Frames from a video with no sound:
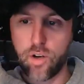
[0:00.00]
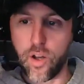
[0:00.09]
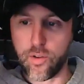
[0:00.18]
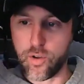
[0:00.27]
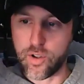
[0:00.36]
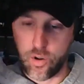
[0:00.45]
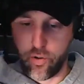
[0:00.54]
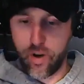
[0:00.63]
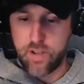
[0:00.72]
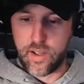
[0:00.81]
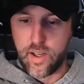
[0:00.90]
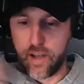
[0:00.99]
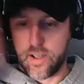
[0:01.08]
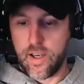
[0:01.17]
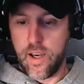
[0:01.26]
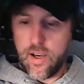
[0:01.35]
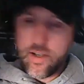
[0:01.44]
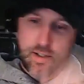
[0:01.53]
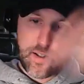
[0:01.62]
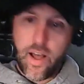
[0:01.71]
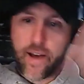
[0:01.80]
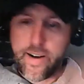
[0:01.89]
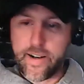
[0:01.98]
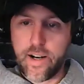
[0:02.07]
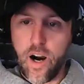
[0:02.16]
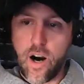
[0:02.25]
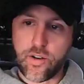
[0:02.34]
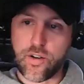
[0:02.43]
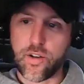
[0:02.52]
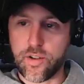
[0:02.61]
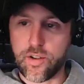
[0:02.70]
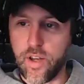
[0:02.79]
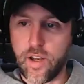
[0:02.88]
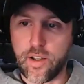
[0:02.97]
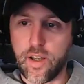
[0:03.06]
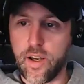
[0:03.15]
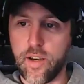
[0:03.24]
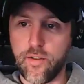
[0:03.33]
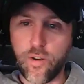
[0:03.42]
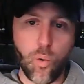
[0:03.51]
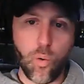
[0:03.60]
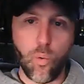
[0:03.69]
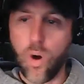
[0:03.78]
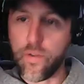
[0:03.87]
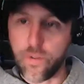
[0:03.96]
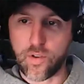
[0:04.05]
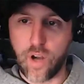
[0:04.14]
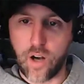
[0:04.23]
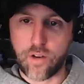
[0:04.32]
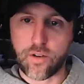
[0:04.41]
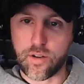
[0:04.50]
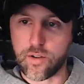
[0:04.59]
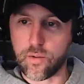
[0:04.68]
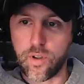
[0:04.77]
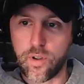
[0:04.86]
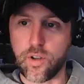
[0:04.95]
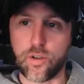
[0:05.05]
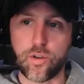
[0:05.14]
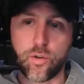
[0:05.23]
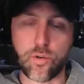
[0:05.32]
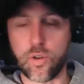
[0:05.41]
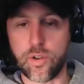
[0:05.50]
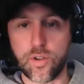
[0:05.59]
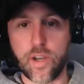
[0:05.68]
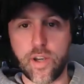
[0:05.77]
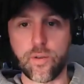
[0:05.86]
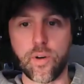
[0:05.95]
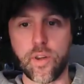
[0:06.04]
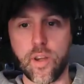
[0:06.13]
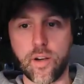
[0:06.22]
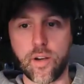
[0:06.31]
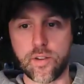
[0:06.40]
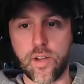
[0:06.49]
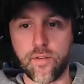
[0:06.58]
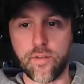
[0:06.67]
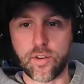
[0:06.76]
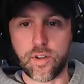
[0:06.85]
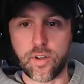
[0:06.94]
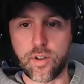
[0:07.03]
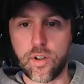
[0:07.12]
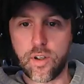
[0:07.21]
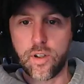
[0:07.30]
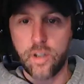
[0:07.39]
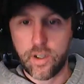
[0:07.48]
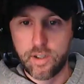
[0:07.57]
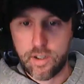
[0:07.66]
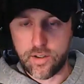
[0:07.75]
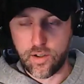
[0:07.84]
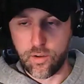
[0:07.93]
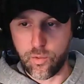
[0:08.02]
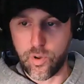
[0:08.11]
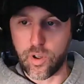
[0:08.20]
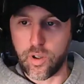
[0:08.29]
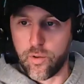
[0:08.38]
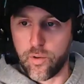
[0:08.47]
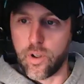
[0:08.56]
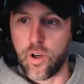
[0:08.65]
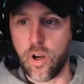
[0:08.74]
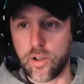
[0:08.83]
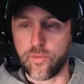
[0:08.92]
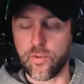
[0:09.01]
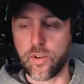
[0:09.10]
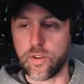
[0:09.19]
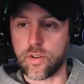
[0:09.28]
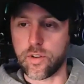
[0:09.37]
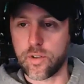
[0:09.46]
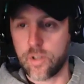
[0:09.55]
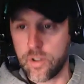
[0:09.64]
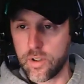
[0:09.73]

Not these crazy like slide-in cartridges that, like, if you don't want those cartridges, well, then you're screwed because you can't do anything else in that filter. Like, these are really, really awesome filters.